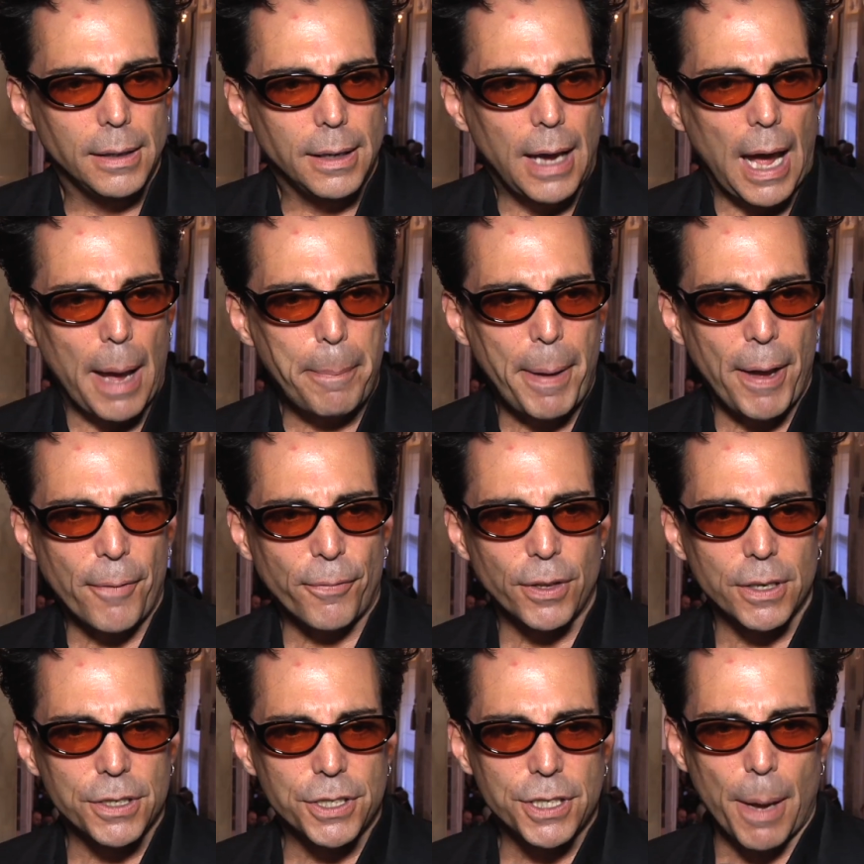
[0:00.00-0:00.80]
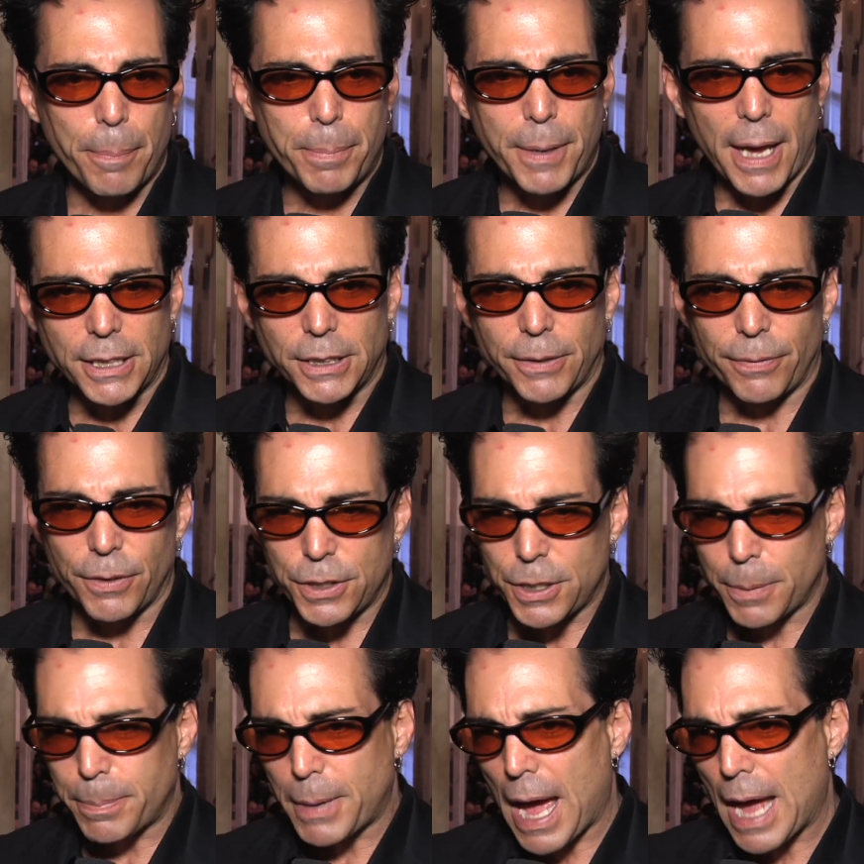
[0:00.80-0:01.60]
I paint from the subtext of the
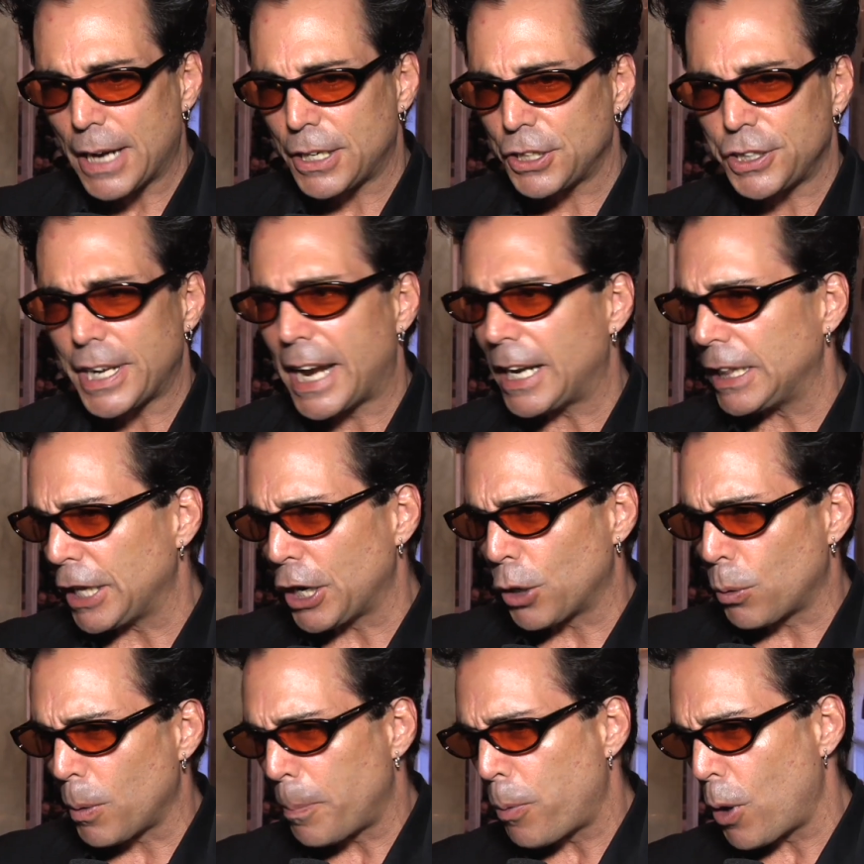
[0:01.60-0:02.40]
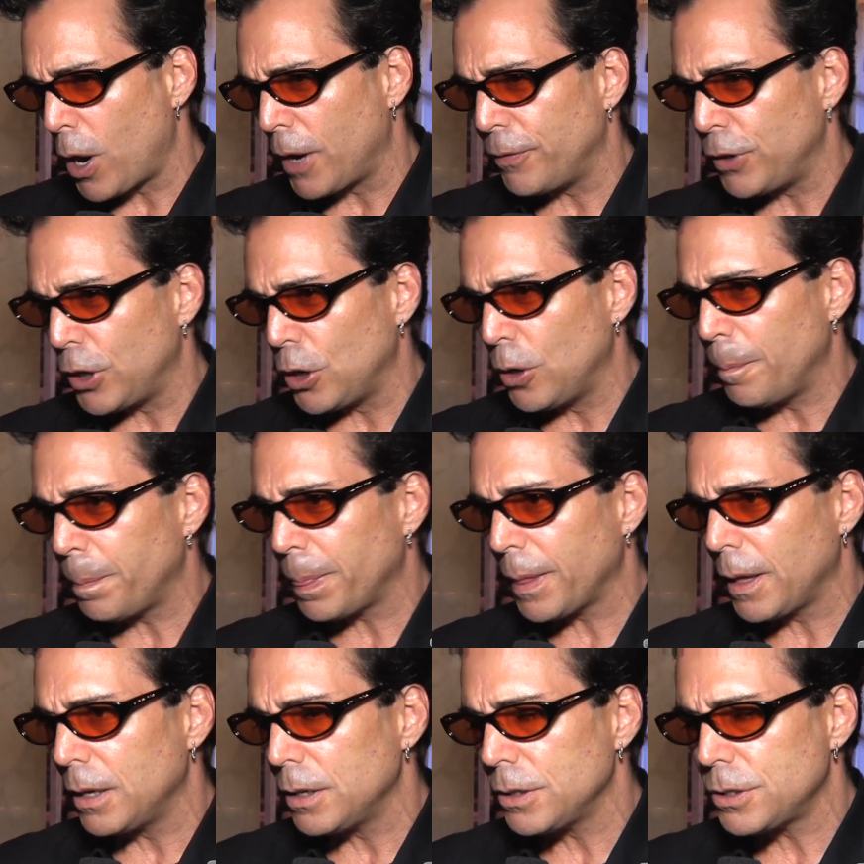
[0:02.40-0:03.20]
subconscious, not a literal point of view.
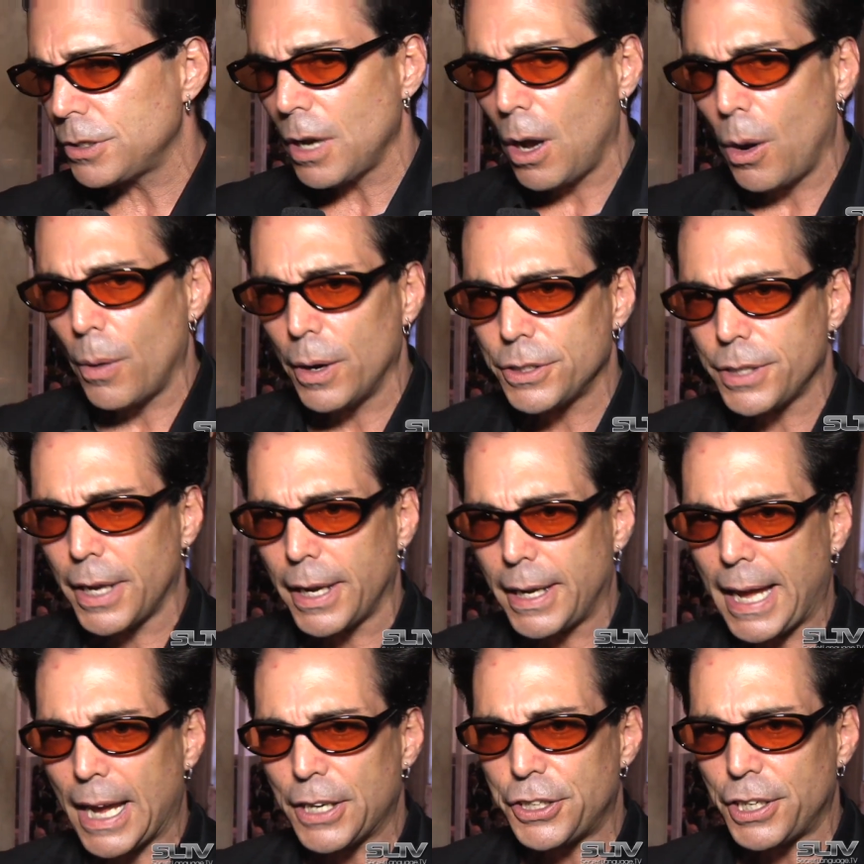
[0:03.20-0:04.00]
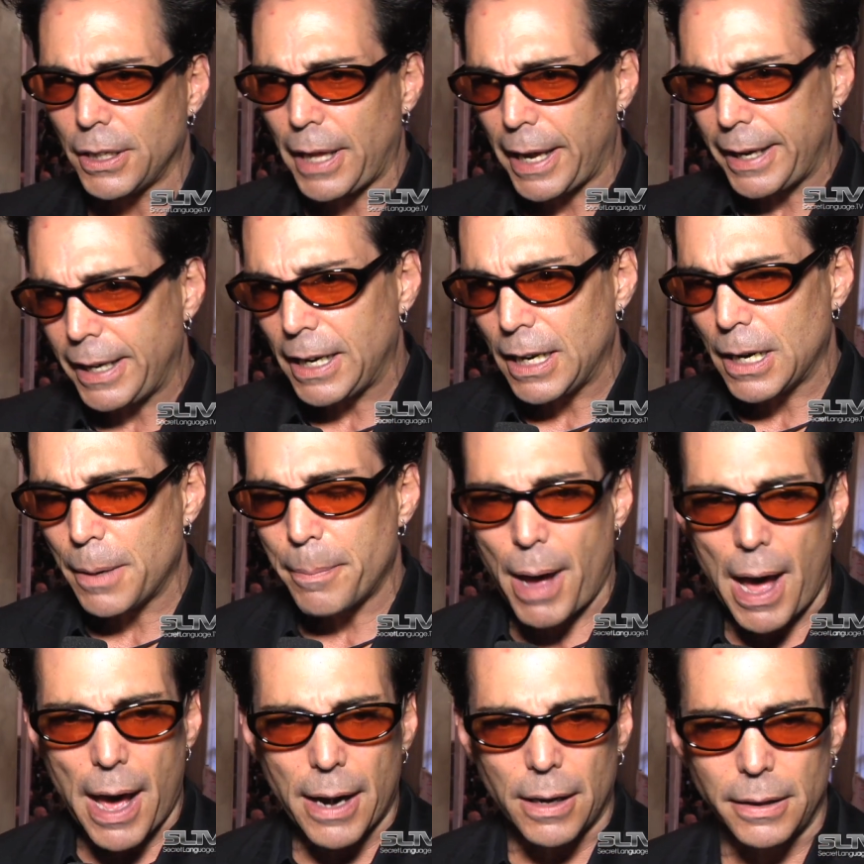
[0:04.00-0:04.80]
So it's like catching lightning in a
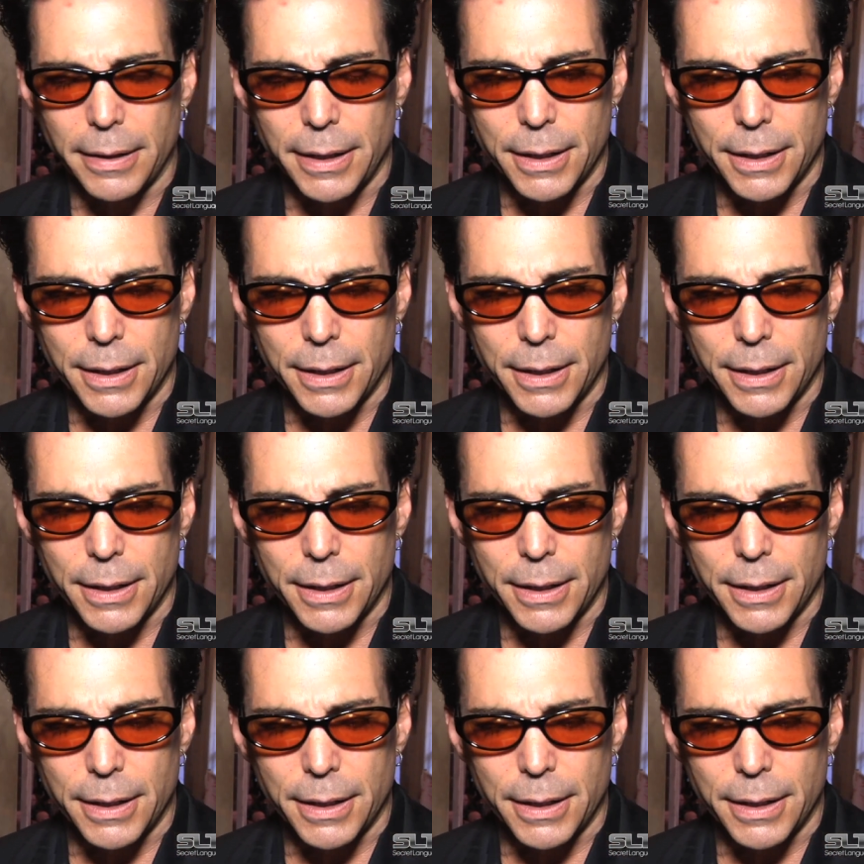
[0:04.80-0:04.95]
bottle.